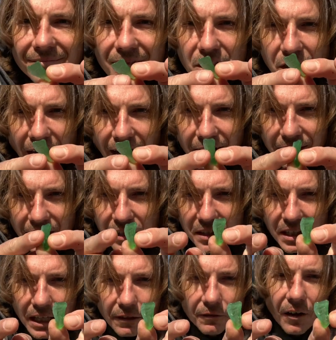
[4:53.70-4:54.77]
Check out this
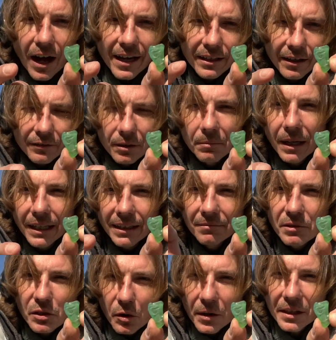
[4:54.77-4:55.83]
neat find, everybody.
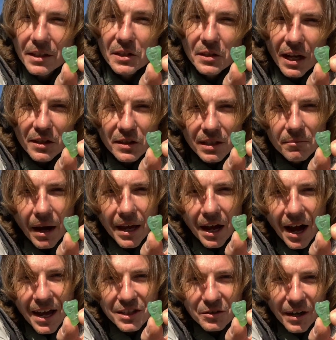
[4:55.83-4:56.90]
Sorry, the sun's in my
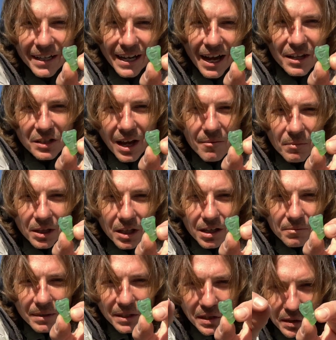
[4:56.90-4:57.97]
eyes right now, so I'm a
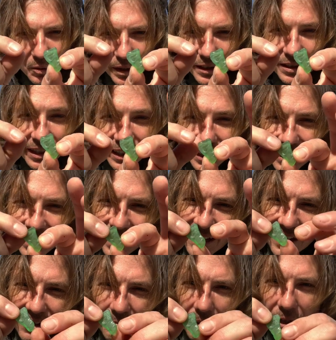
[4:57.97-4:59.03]
little bit squinty.
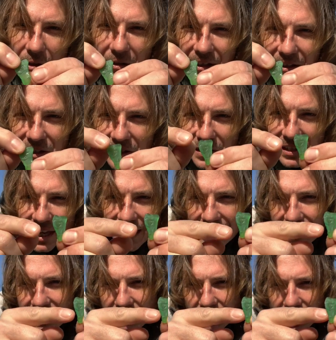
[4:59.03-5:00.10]
But you can
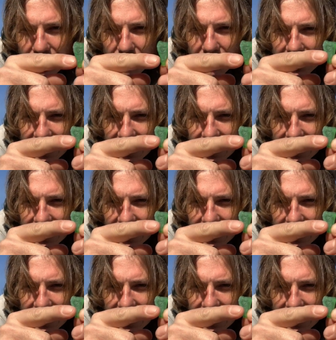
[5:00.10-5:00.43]
see right over